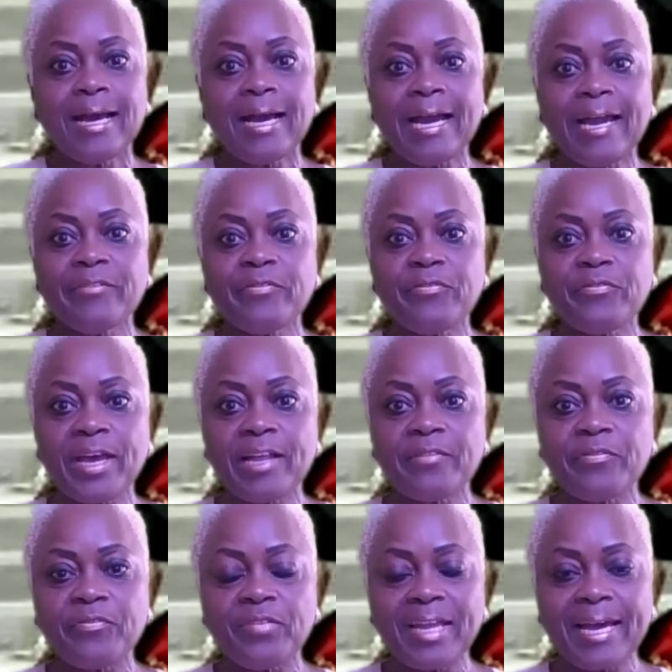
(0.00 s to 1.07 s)
I fell
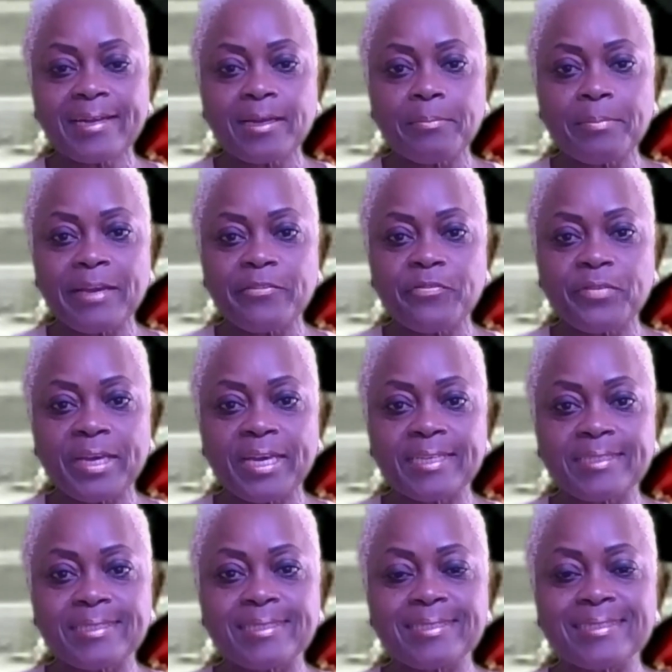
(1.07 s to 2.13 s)
flat on my
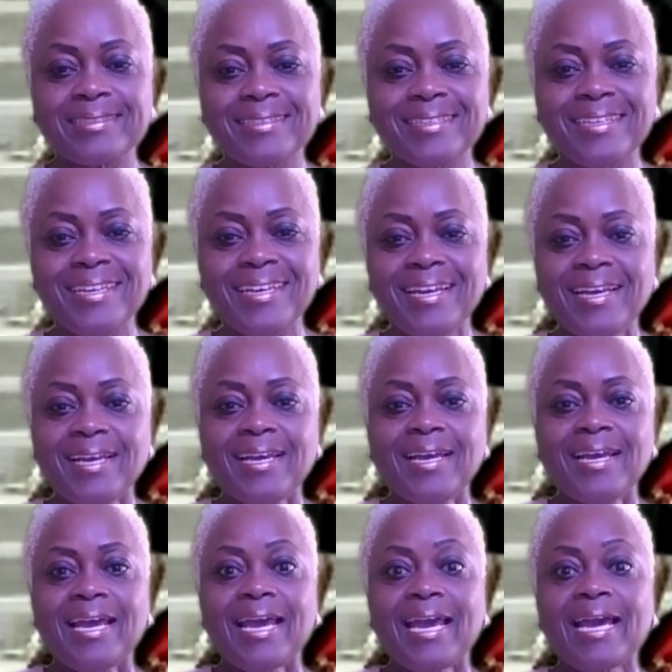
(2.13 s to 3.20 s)
face.
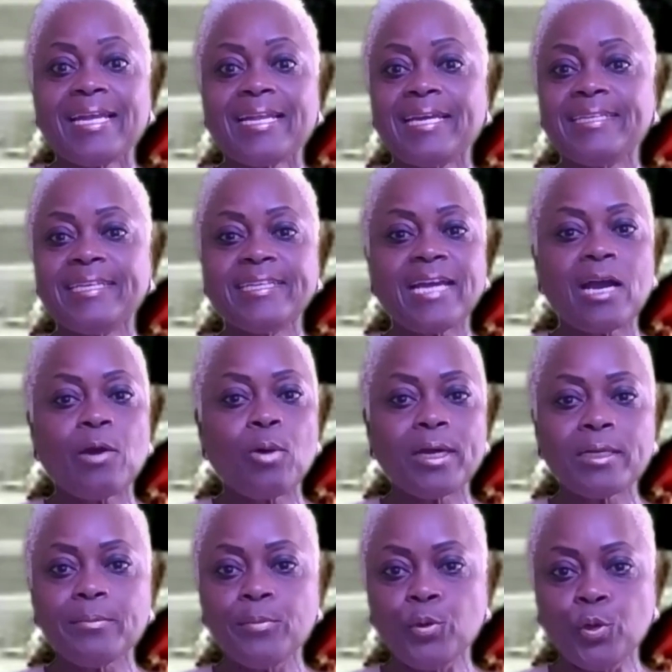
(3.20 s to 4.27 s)
And I did not
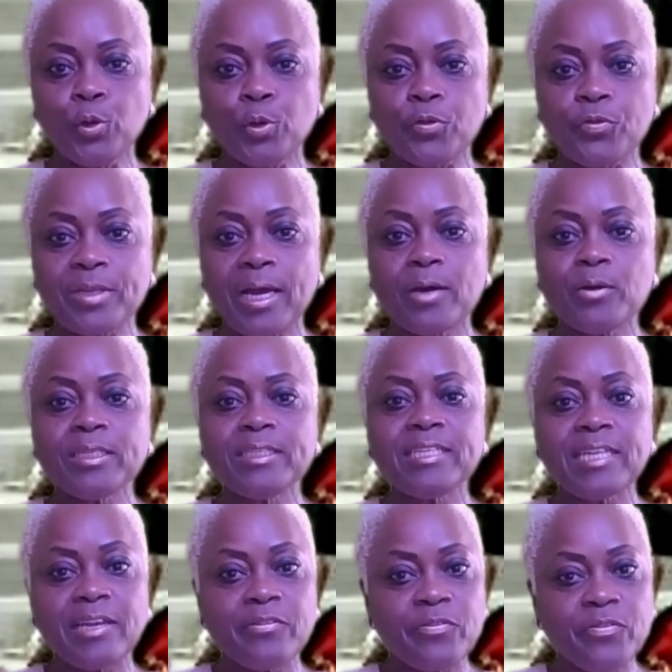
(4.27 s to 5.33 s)
want to move. Not only
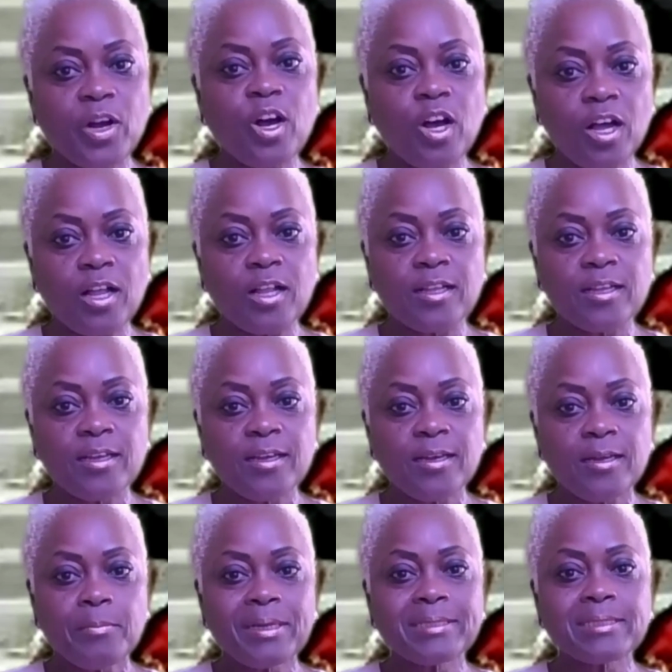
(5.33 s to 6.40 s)
did I fall,
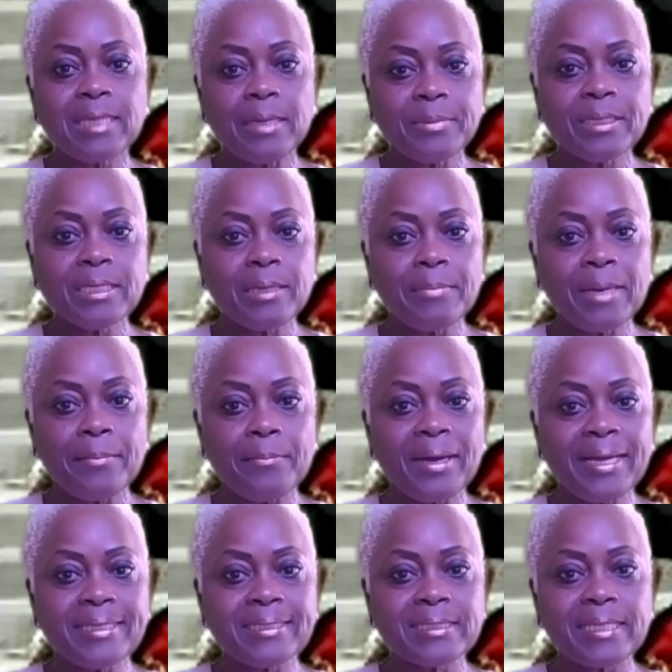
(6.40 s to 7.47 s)
but something in my
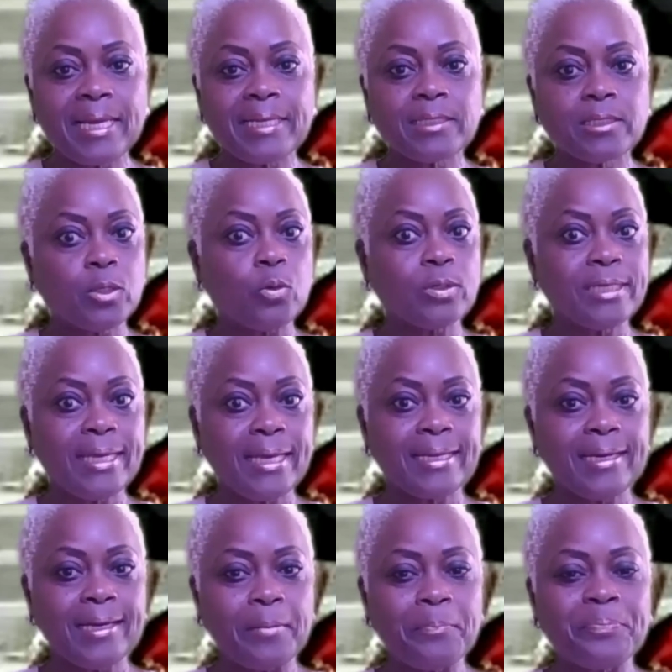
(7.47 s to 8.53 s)
mind said, don't get
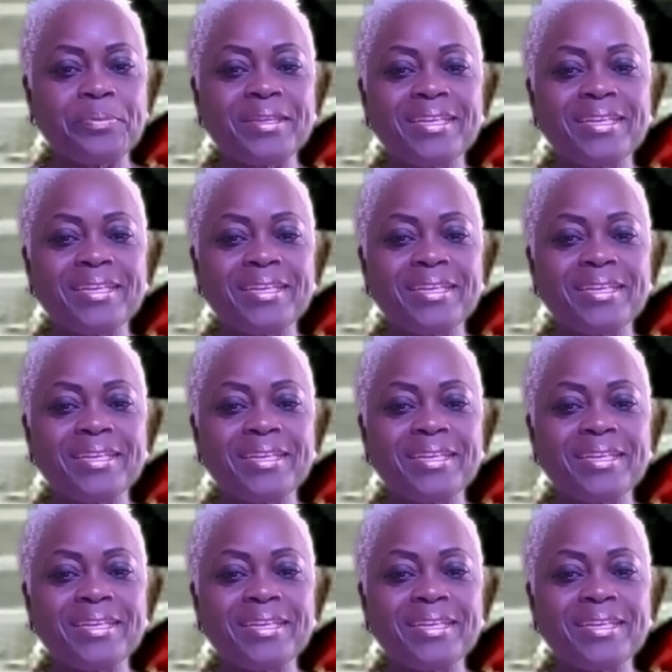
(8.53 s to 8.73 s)
up.